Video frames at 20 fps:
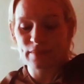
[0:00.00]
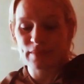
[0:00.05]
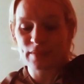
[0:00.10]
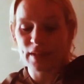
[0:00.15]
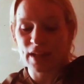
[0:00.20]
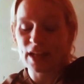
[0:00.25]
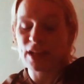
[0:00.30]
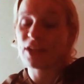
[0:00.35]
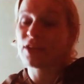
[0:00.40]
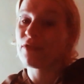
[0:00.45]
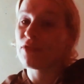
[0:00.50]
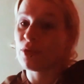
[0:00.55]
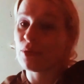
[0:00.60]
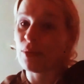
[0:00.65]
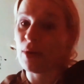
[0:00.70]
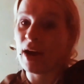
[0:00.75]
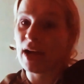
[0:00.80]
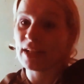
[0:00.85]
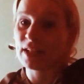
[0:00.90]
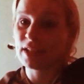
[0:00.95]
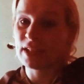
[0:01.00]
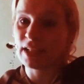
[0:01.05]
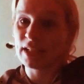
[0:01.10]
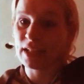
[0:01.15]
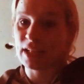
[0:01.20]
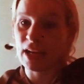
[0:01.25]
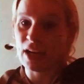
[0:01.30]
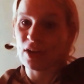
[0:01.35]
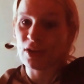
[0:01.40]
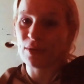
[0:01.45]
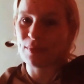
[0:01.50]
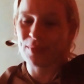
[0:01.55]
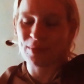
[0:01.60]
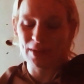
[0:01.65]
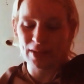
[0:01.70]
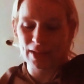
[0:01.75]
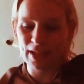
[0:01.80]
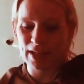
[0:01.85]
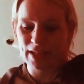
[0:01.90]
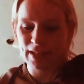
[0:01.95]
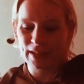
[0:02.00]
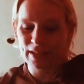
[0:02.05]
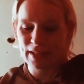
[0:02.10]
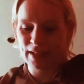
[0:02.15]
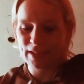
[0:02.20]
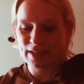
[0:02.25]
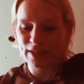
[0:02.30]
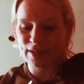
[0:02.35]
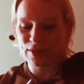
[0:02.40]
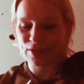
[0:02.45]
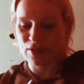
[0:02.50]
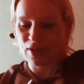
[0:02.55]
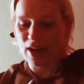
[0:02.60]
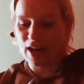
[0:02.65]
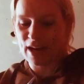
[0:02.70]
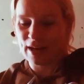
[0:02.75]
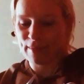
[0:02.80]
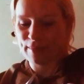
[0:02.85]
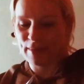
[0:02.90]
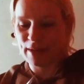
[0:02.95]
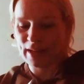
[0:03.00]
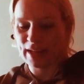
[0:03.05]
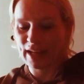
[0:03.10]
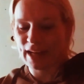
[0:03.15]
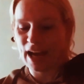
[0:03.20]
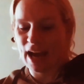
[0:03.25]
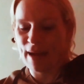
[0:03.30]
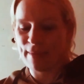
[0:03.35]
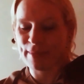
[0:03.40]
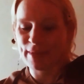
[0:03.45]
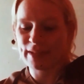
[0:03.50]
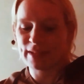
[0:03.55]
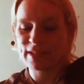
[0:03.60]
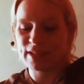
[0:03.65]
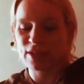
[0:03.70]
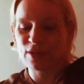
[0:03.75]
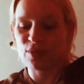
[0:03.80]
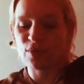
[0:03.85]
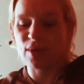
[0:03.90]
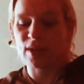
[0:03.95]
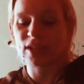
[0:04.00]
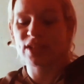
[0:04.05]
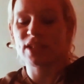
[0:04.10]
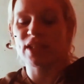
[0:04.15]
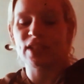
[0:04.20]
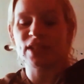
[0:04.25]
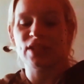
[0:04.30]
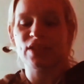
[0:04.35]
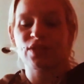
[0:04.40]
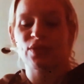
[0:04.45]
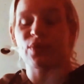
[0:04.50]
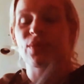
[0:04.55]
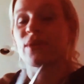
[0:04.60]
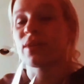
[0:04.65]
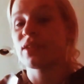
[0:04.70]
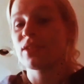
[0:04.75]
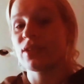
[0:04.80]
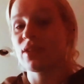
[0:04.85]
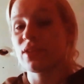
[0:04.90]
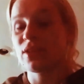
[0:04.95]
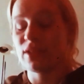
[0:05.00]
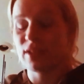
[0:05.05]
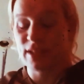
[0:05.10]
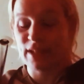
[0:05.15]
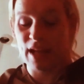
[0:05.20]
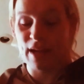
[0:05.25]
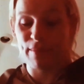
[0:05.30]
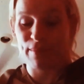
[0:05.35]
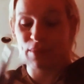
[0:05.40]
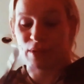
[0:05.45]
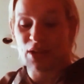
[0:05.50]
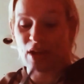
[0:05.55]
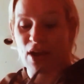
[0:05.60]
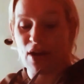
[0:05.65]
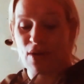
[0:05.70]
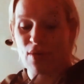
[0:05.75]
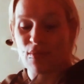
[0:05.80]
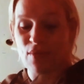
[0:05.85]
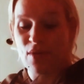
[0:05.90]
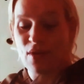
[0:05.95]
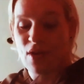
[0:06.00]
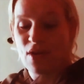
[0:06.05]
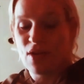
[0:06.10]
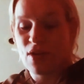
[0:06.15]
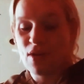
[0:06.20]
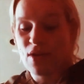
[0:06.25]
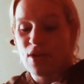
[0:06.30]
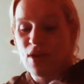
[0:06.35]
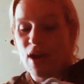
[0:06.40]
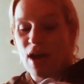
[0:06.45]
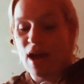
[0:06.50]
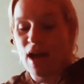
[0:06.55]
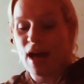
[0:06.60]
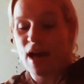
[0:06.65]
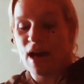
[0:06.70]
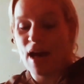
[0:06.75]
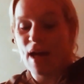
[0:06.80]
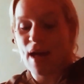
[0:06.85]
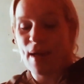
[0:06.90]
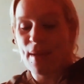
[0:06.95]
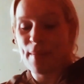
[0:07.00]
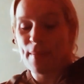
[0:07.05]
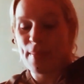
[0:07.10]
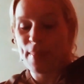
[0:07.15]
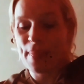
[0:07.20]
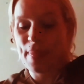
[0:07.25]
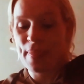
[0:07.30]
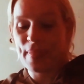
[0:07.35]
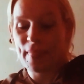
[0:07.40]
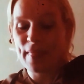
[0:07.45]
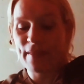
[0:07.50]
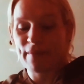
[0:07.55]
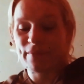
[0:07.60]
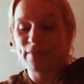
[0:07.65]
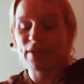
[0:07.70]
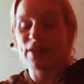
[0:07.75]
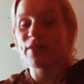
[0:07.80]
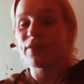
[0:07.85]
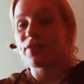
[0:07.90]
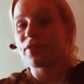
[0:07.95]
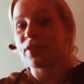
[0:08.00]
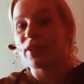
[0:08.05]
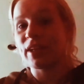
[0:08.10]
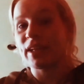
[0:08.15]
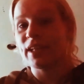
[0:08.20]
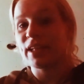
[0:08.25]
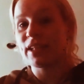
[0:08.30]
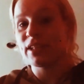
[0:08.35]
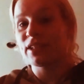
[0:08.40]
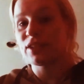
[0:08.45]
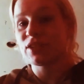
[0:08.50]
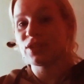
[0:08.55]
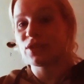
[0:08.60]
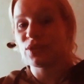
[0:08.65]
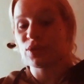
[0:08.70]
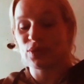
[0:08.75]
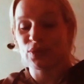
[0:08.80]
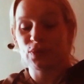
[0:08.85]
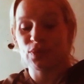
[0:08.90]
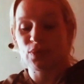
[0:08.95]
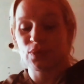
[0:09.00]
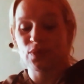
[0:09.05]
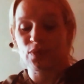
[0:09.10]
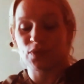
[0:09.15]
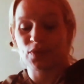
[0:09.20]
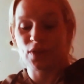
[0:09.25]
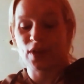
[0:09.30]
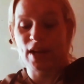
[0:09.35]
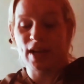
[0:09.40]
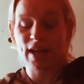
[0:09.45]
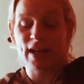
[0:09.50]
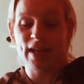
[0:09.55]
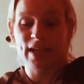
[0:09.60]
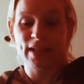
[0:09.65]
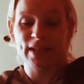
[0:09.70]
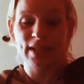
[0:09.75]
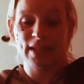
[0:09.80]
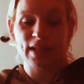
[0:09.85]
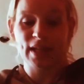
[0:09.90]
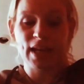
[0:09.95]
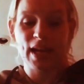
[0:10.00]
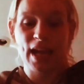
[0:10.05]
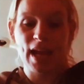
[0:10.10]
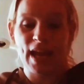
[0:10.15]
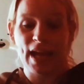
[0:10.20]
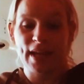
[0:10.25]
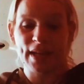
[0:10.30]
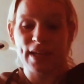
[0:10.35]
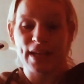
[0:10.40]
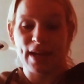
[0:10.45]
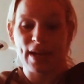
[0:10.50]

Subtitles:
thank you for watching. I hope you like and subscribe. Any comments, questions, or concerns down below, feel free to write, and